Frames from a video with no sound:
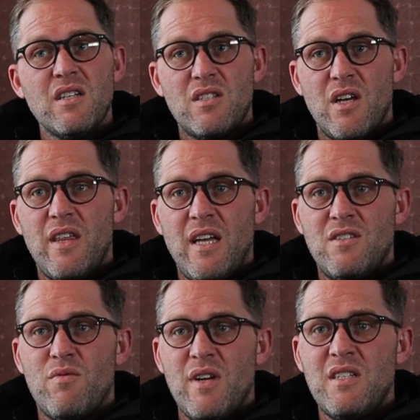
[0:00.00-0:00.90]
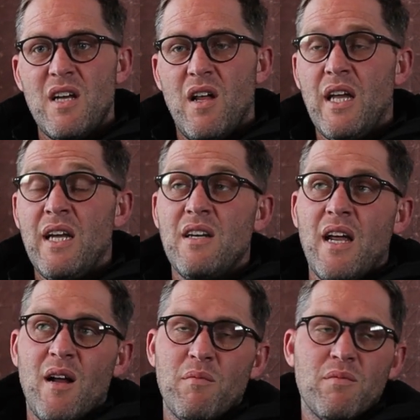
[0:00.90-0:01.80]
So that's retail
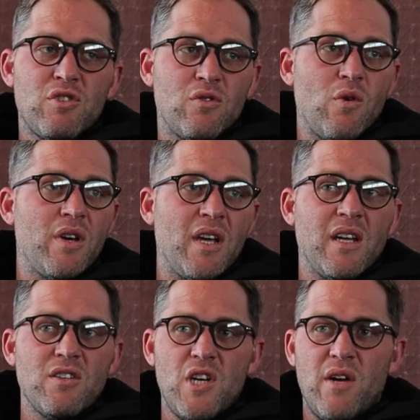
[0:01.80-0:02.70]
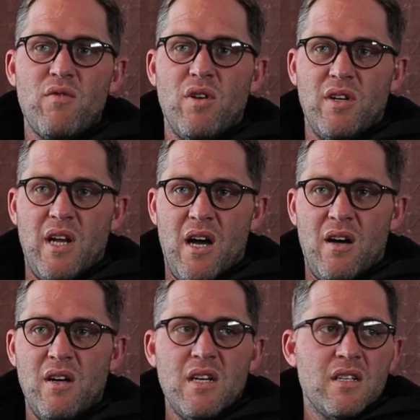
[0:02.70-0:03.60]
and I'm talking in general now.